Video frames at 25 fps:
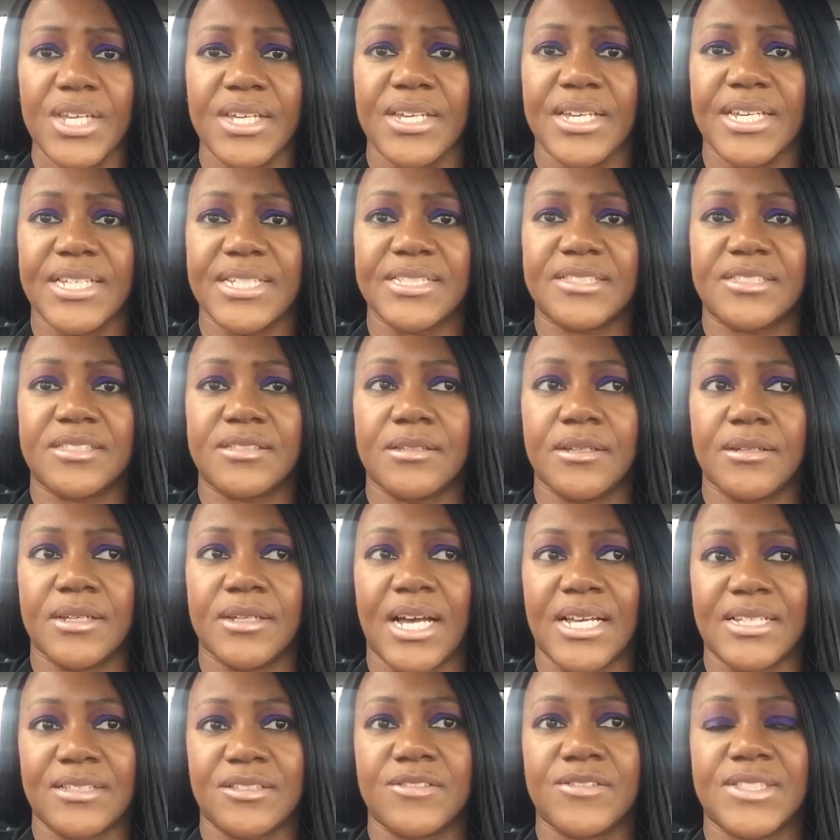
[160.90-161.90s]
it's,
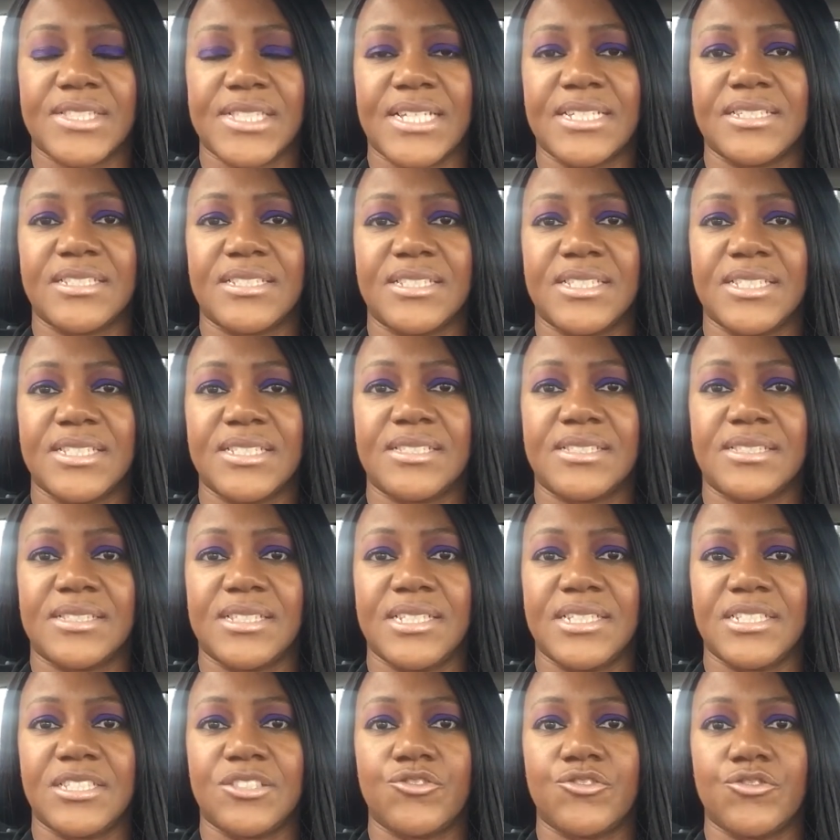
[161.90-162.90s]
as I said,
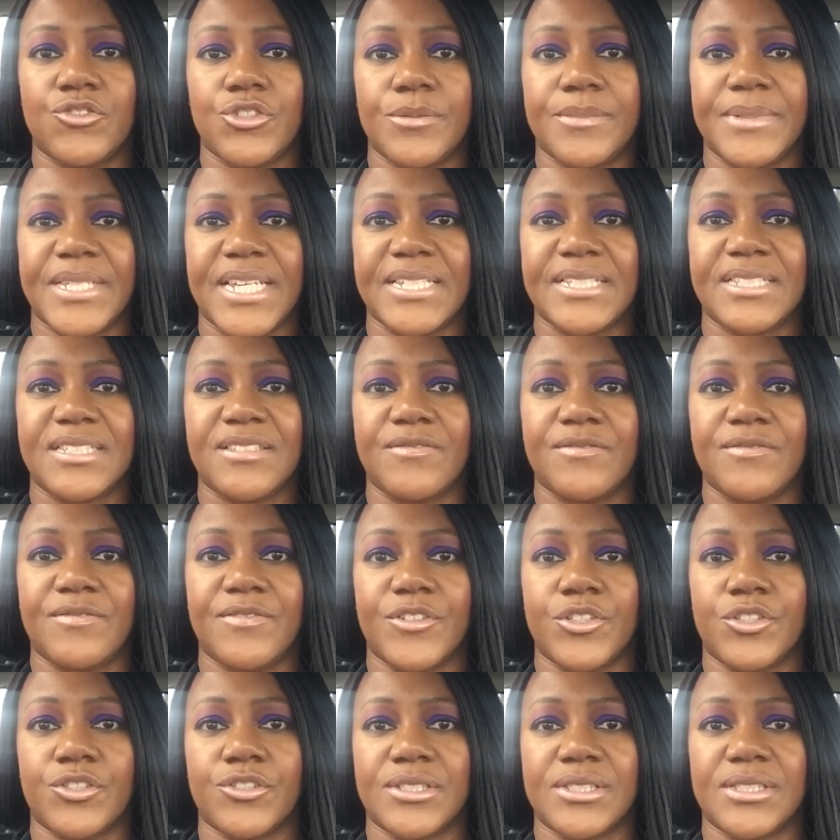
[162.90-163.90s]
these ruminating
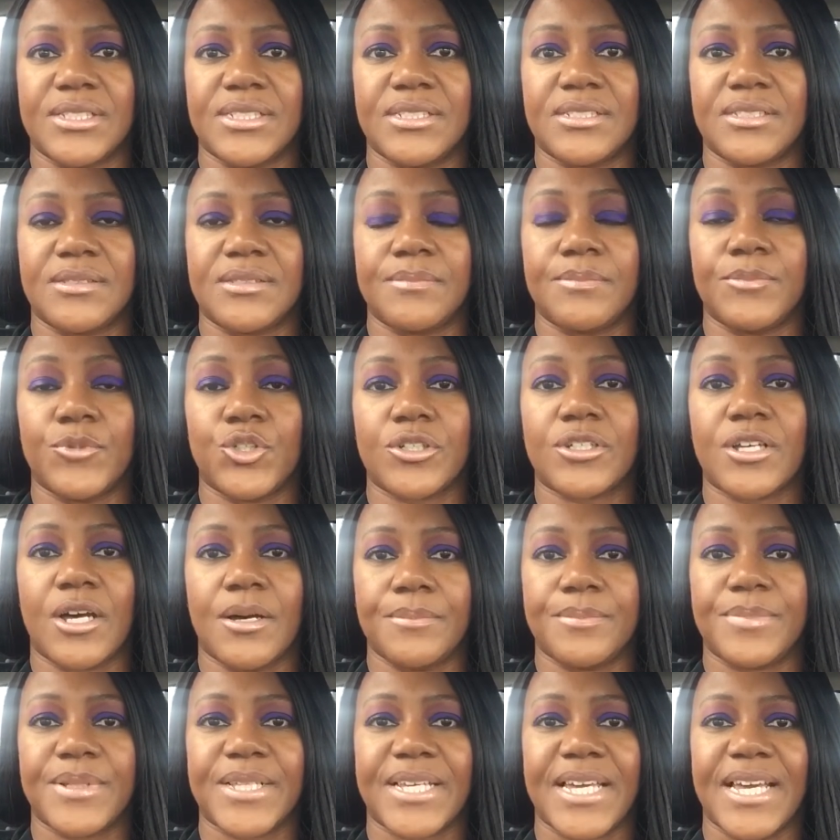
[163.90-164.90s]
thoughts, it's more
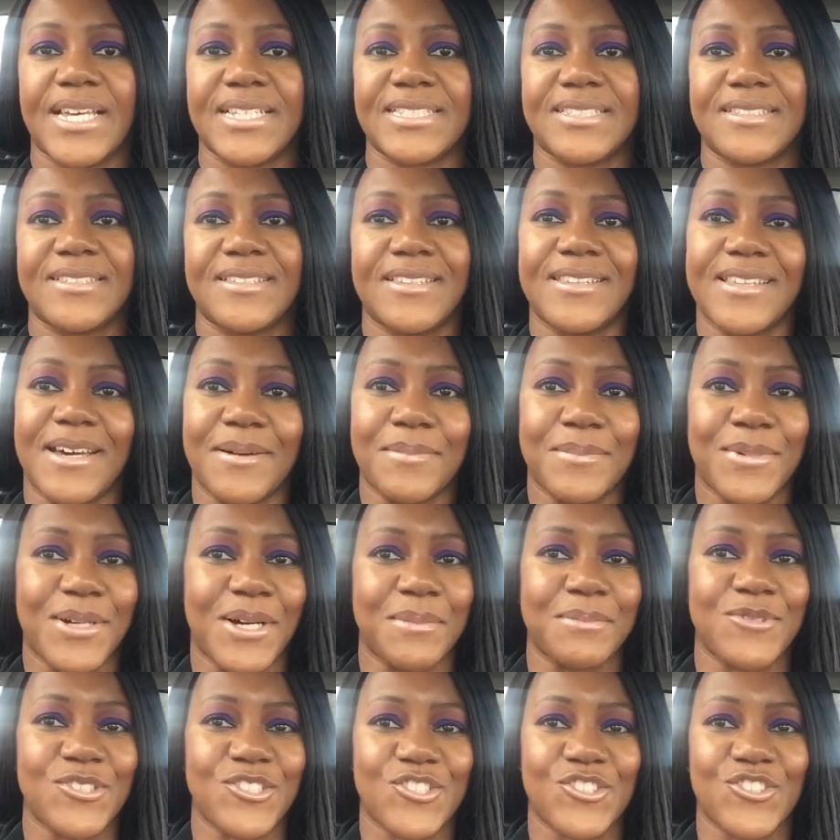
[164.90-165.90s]
complicated than that, but
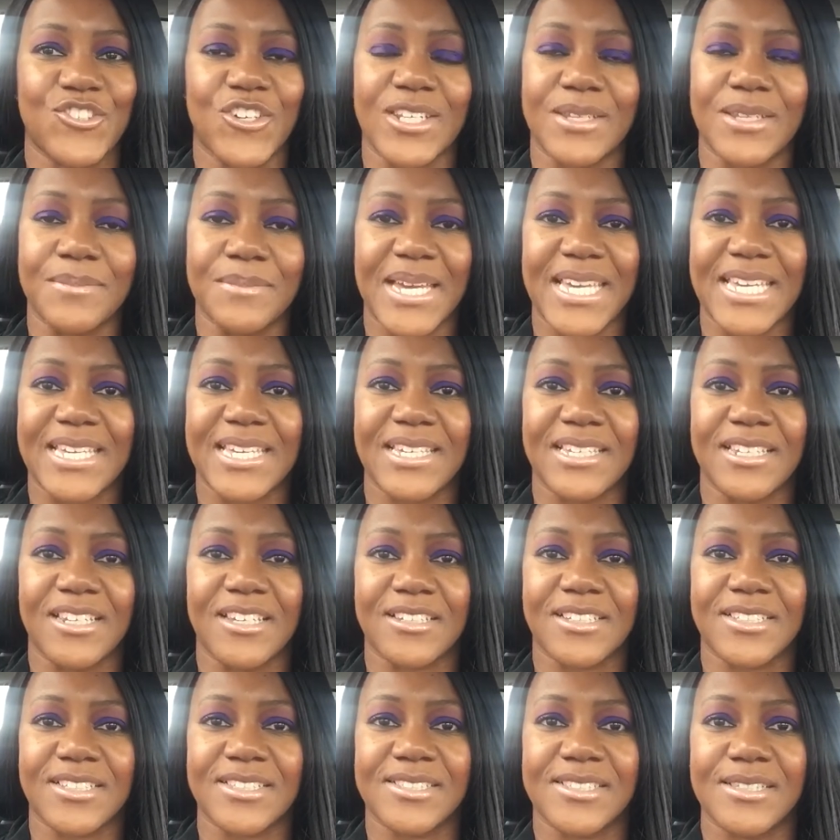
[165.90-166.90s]
I'm just trying to make it
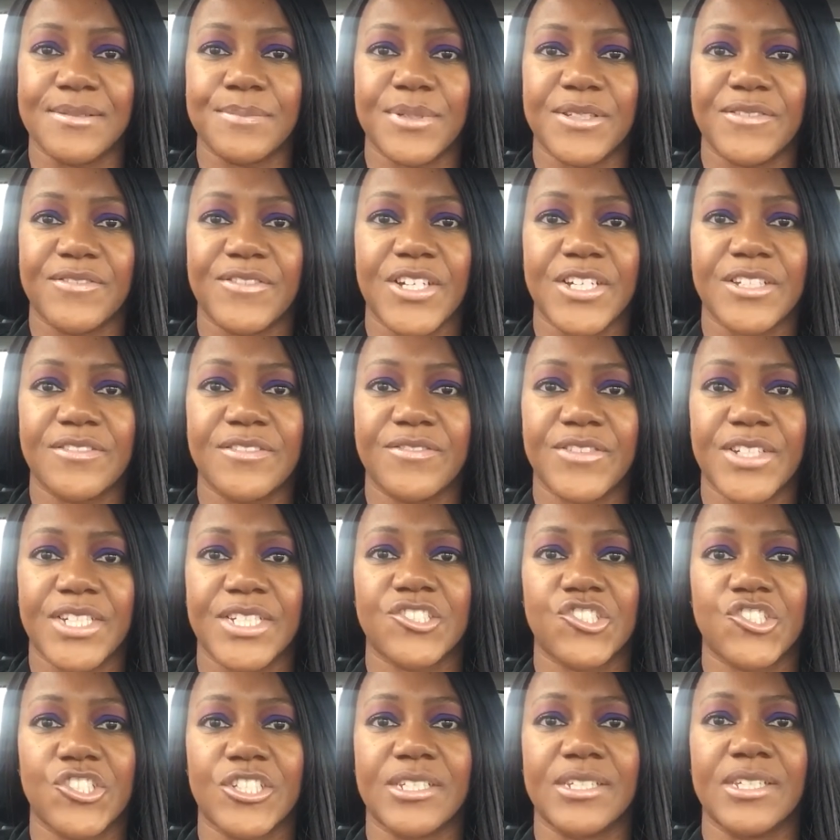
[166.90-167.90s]
like a simplified
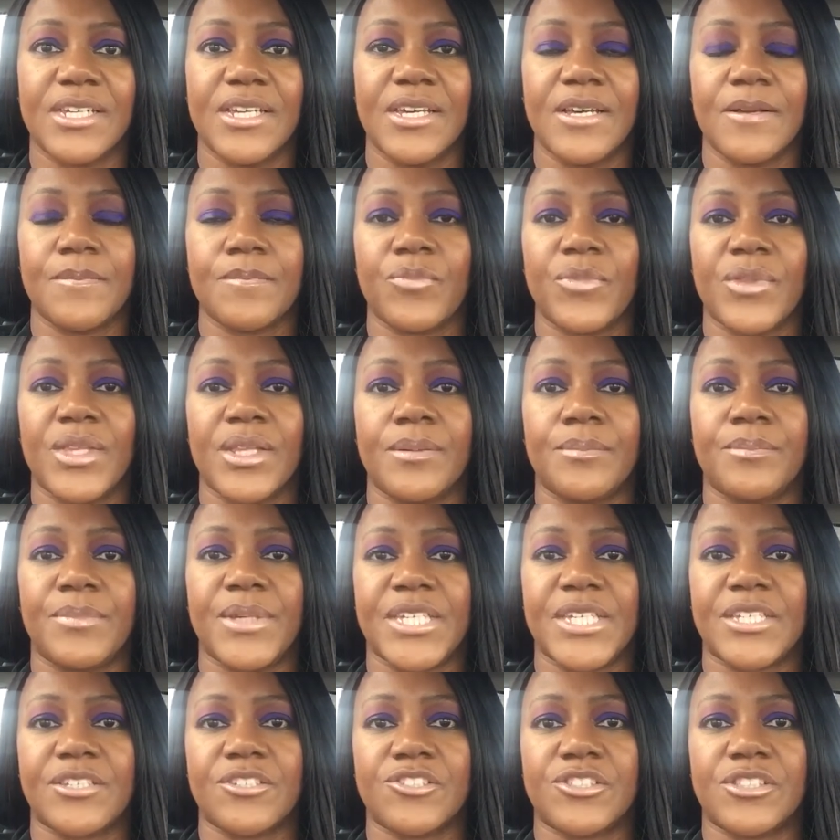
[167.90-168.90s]
version.
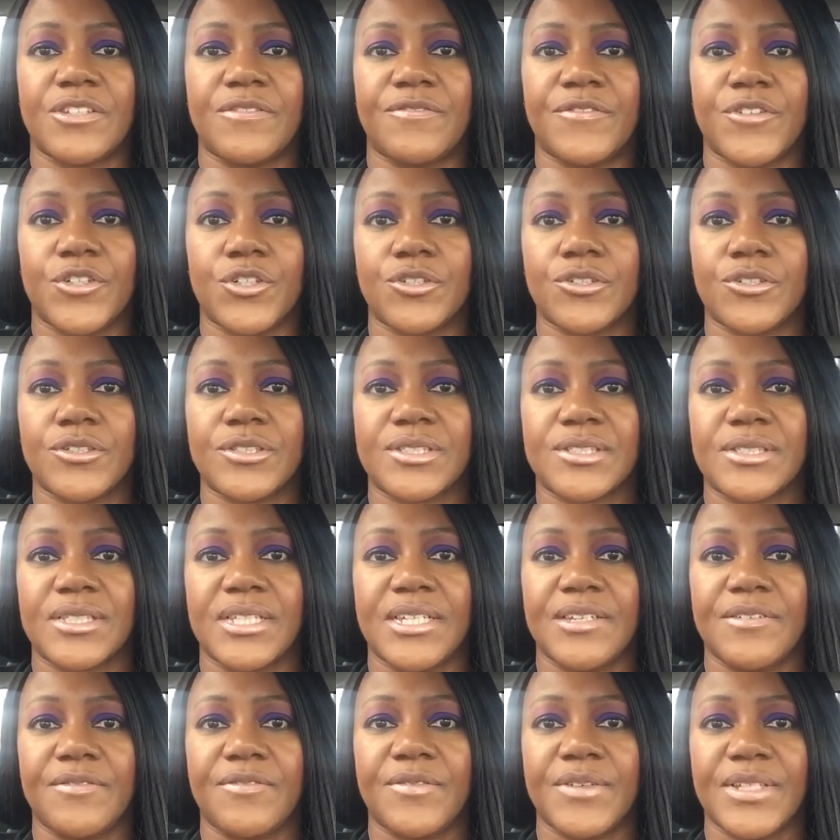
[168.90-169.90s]
Because the thoughts,
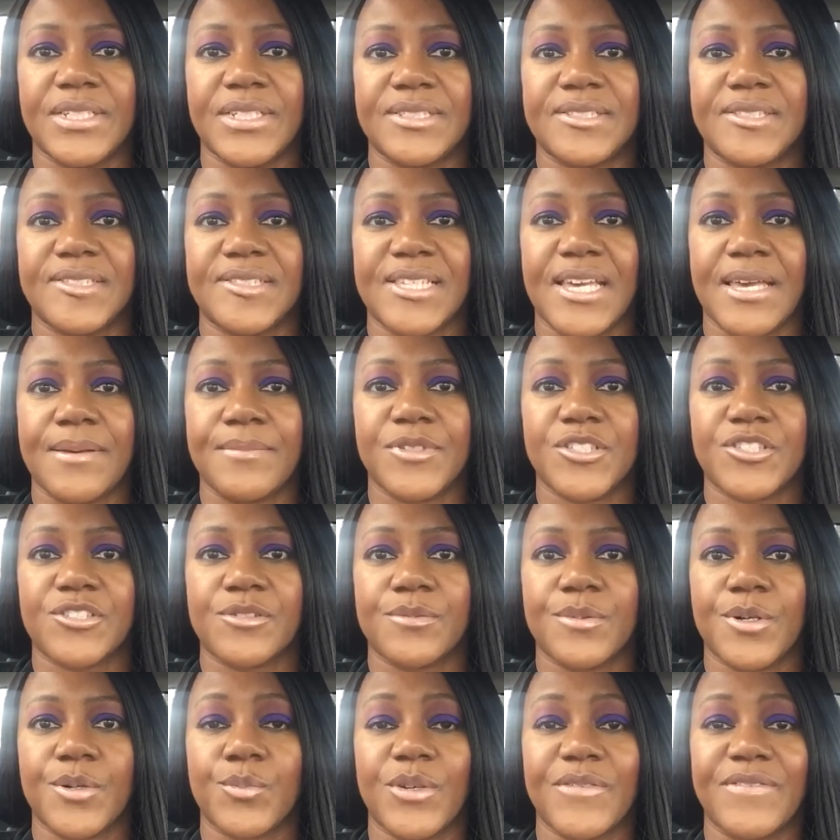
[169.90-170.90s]
if it's the same as
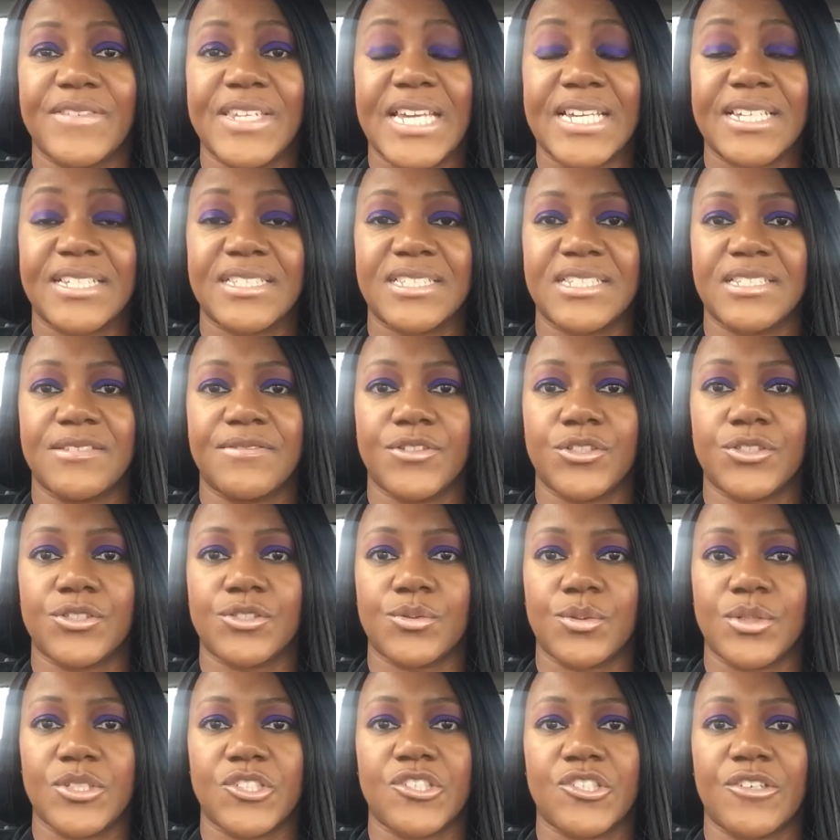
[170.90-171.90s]
someone with negative
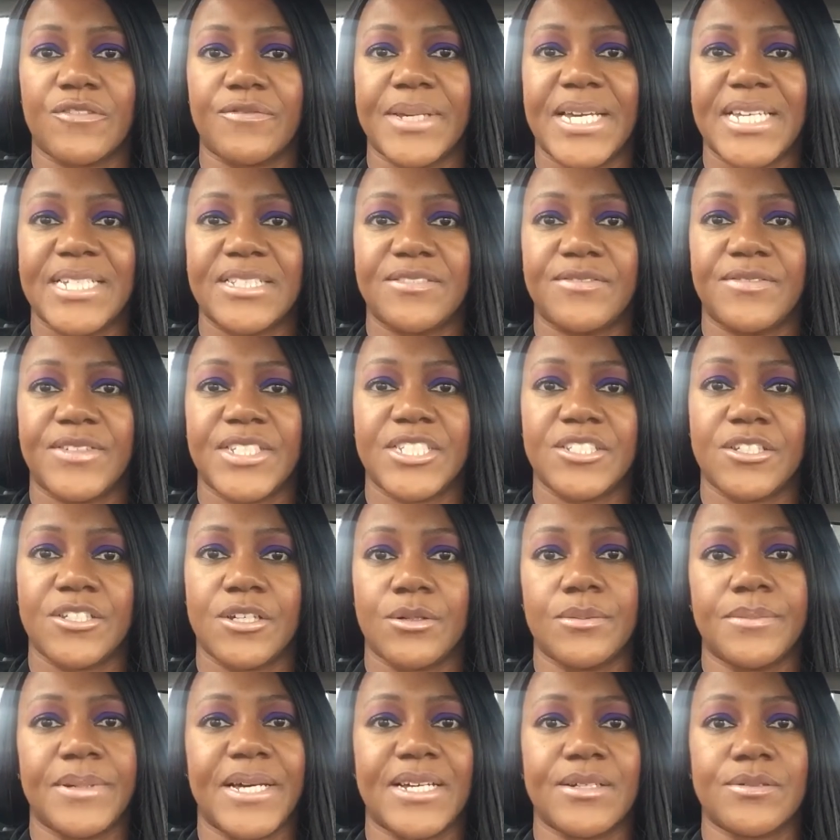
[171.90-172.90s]
thoughts, which I've made a
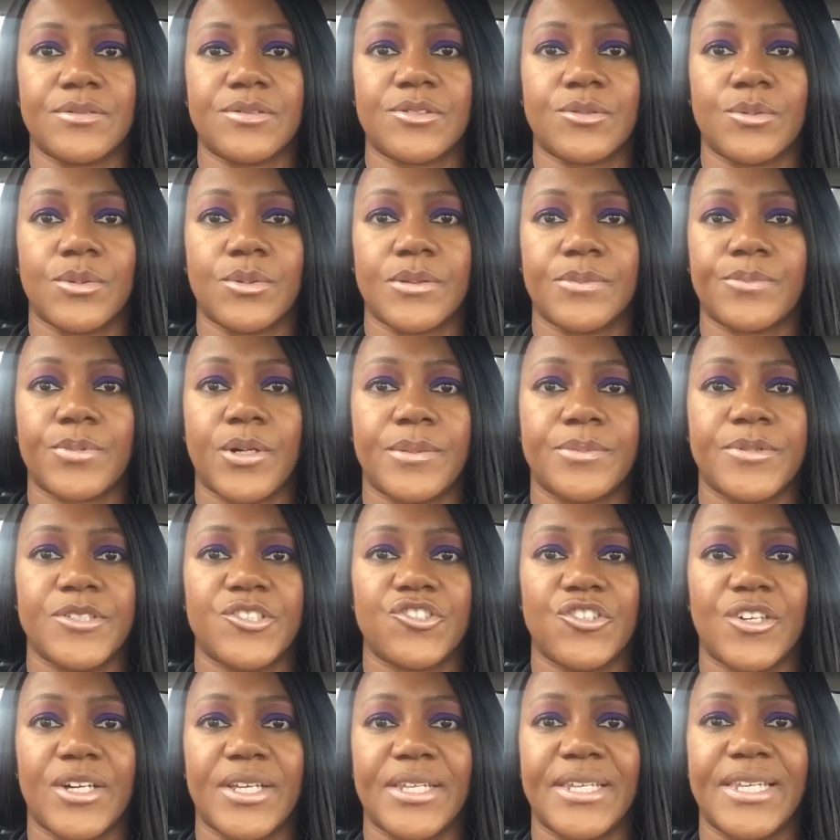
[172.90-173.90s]
video about, so I'll probably
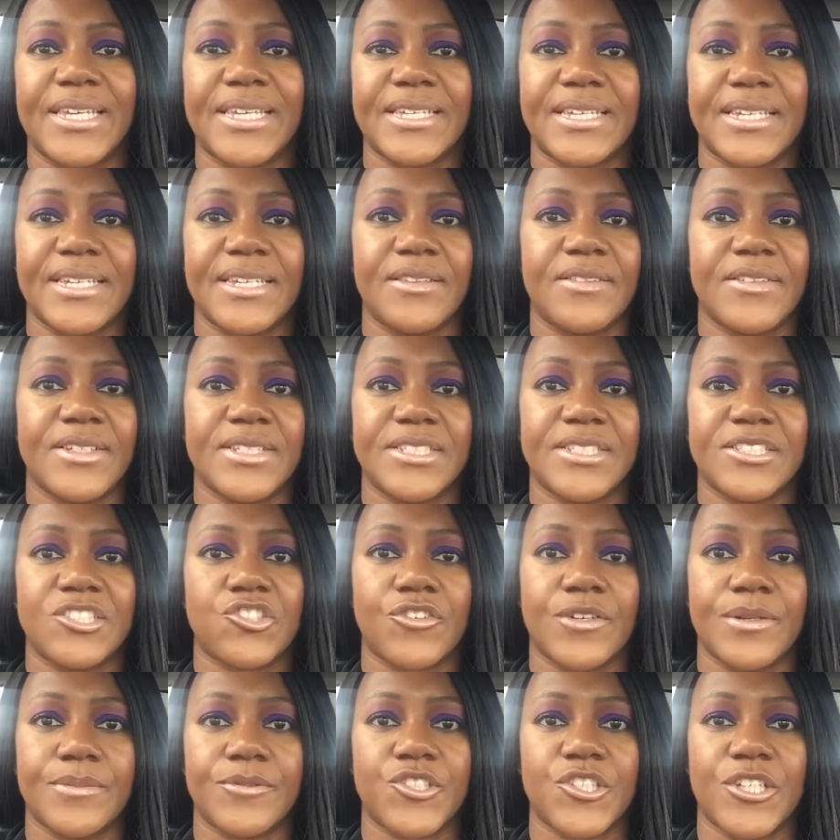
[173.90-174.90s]
try and link it in the
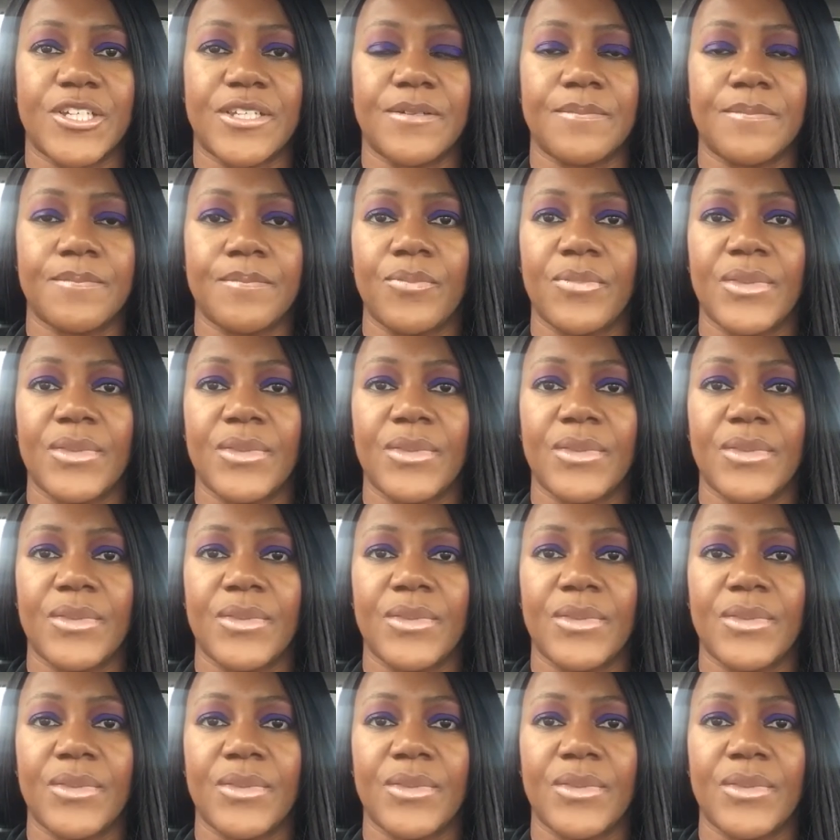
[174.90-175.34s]
description,